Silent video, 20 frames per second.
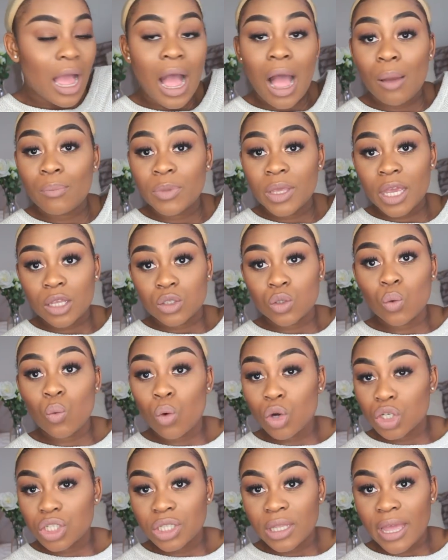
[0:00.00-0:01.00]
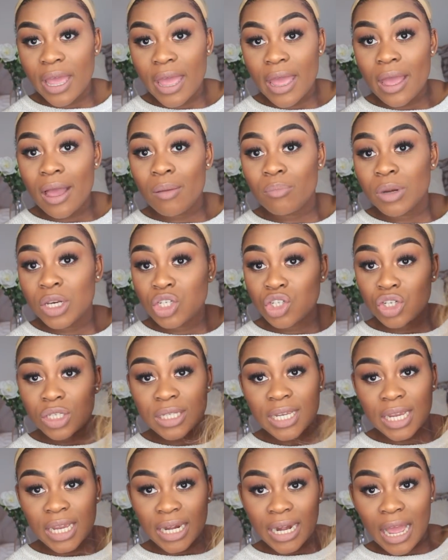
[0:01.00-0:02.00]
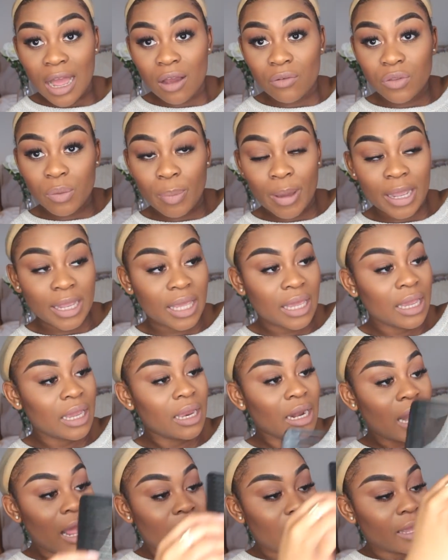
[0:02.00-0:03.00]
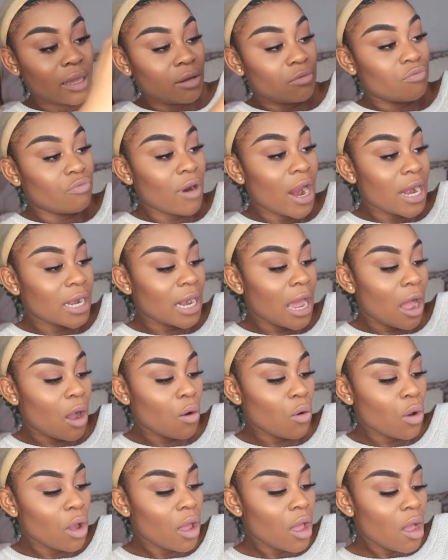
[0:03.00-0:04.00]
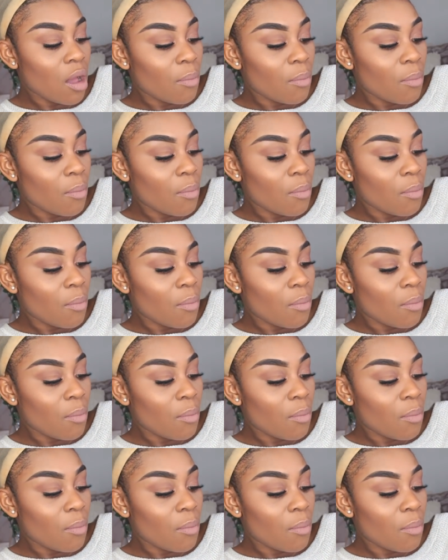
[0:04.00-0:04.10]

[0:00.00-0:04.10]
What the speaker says: I'm yet to wash the hair. I'm literally taking it out of the packet like right now,